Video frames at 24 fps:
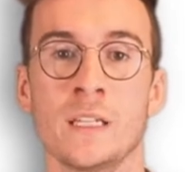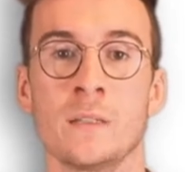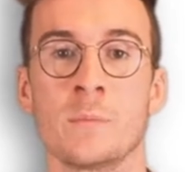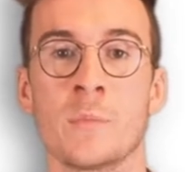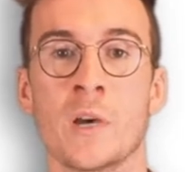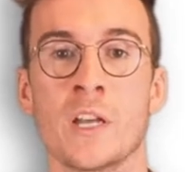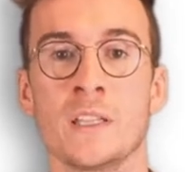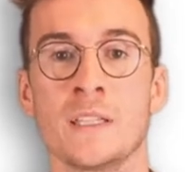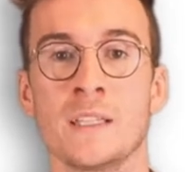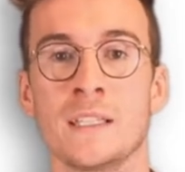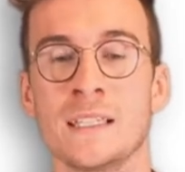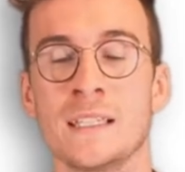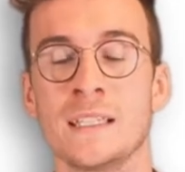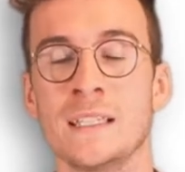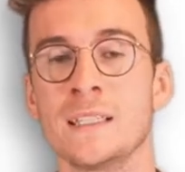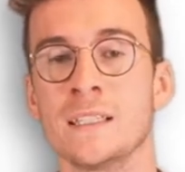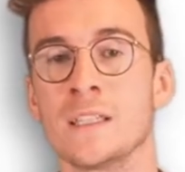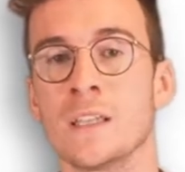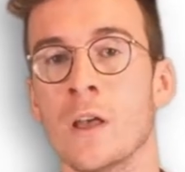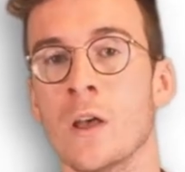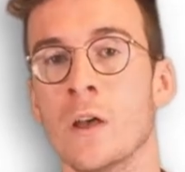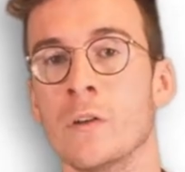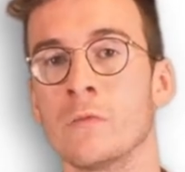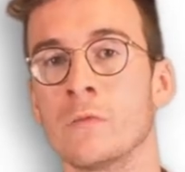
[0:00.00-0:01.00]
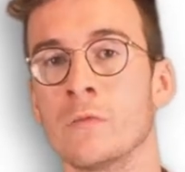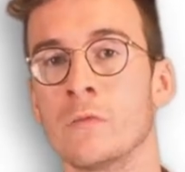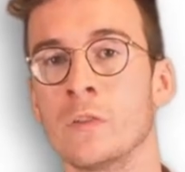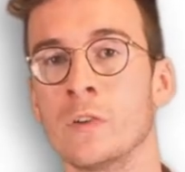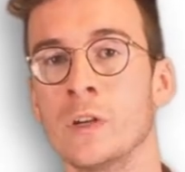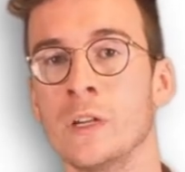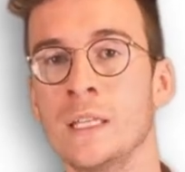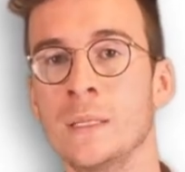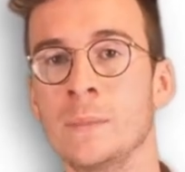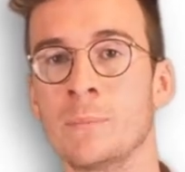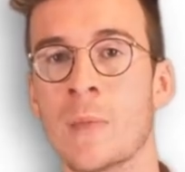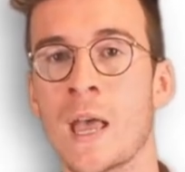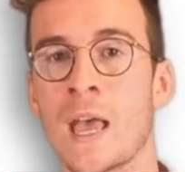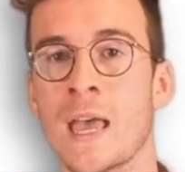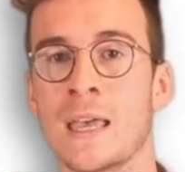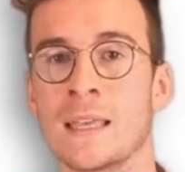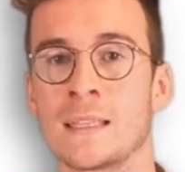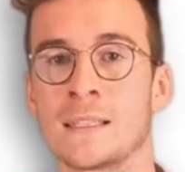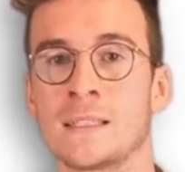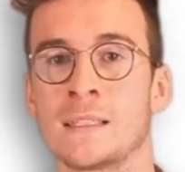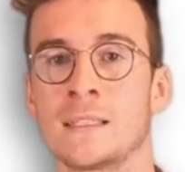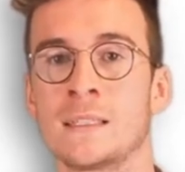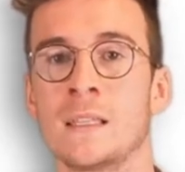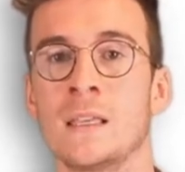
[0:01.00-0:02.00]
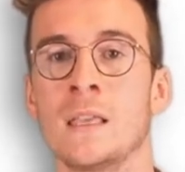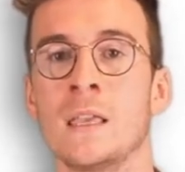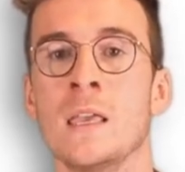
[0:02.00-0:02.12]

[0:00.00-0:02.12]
policies a free pass.